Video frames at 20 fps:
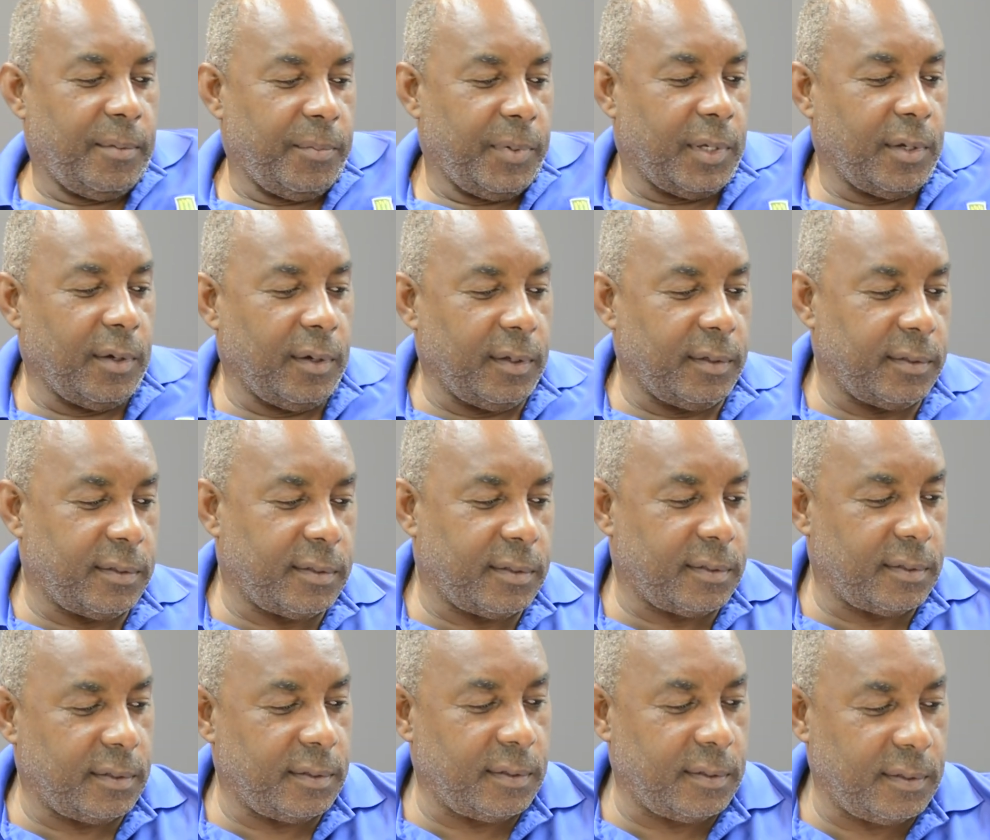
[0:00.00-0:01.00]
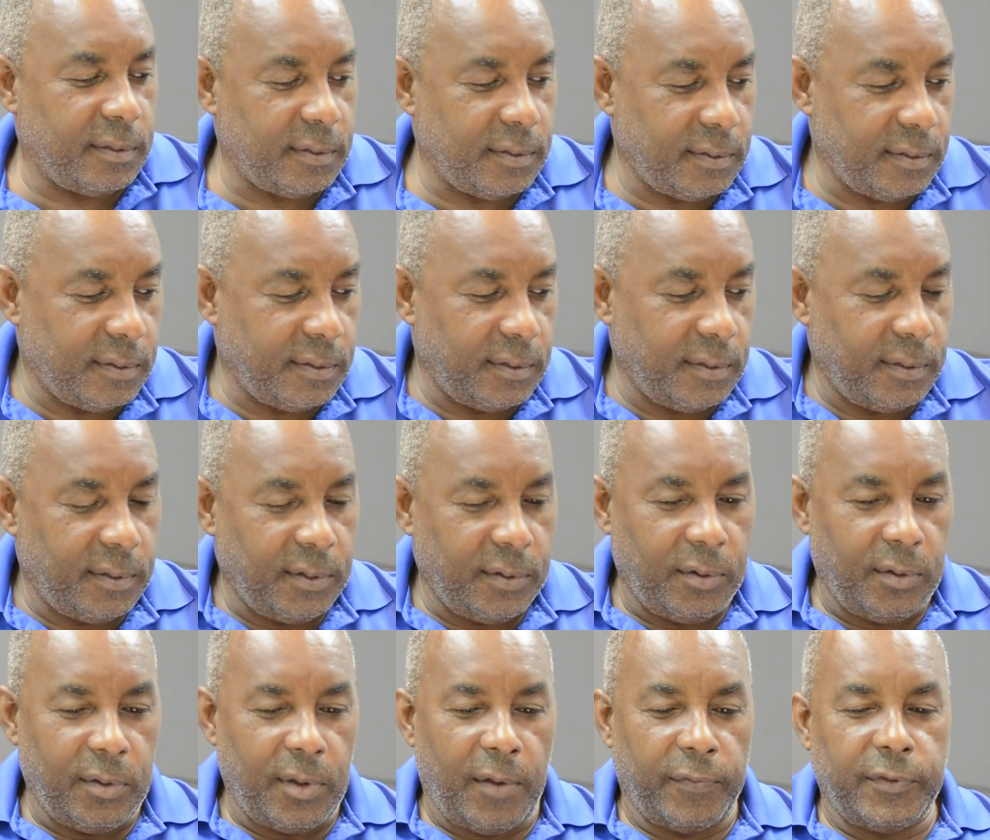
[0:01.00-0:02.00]
because you
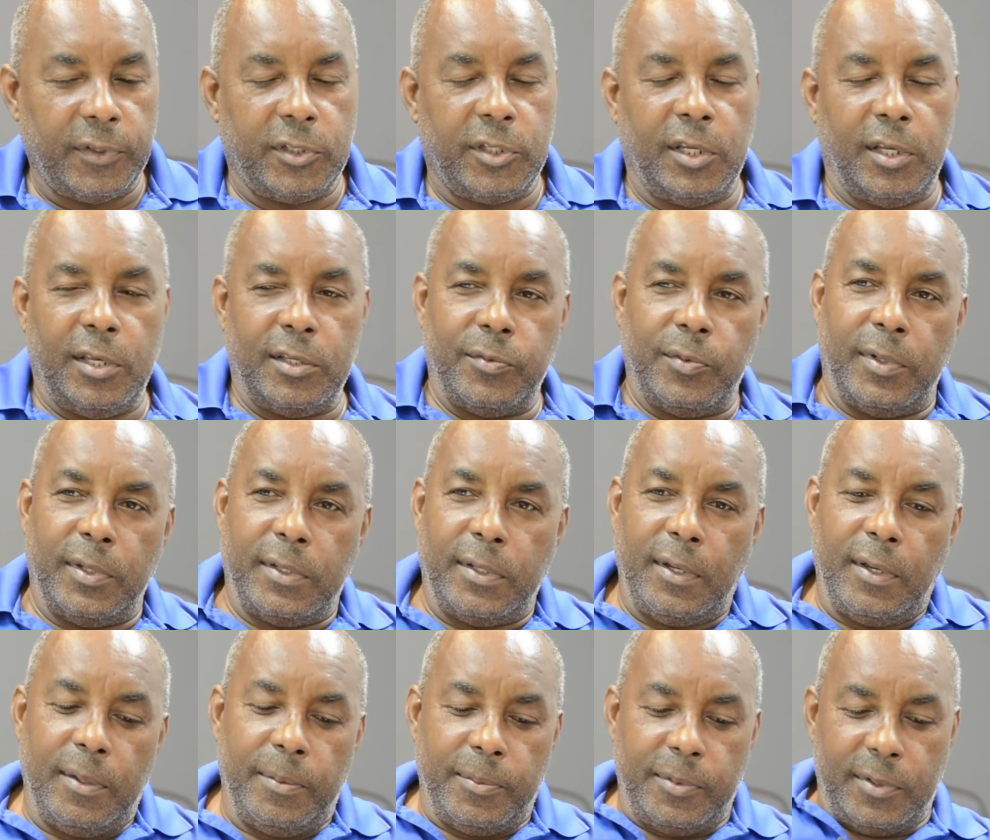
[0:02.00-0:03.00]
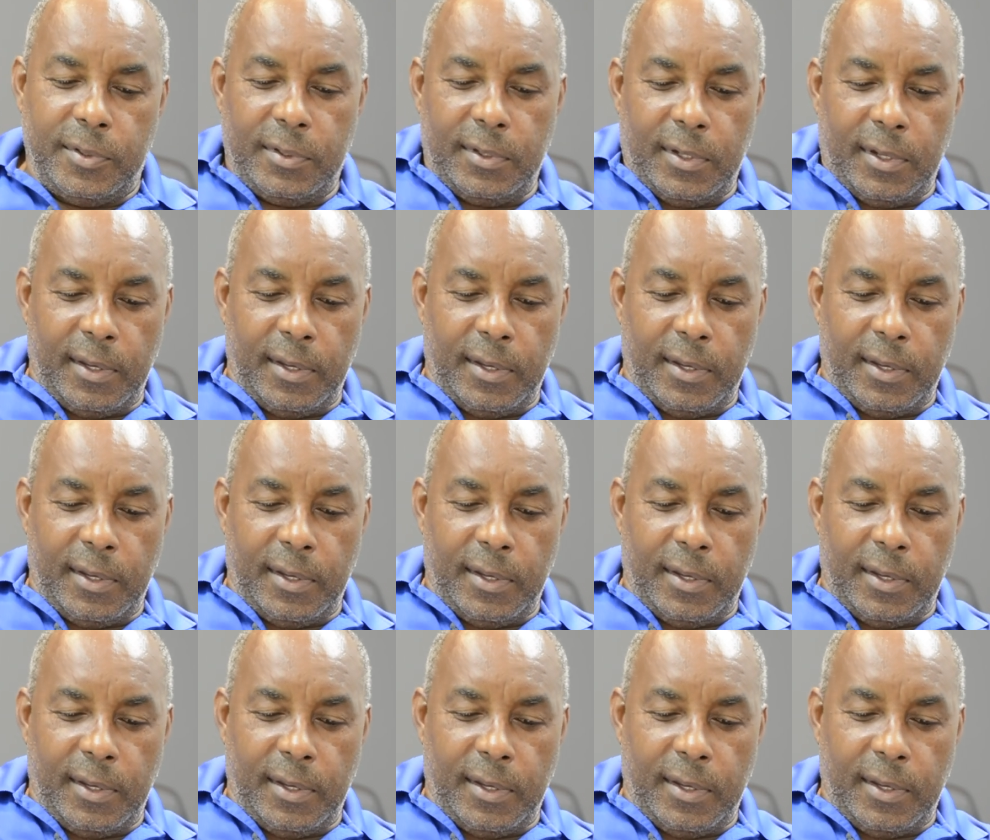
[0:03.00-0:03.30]
know you have to change with the times.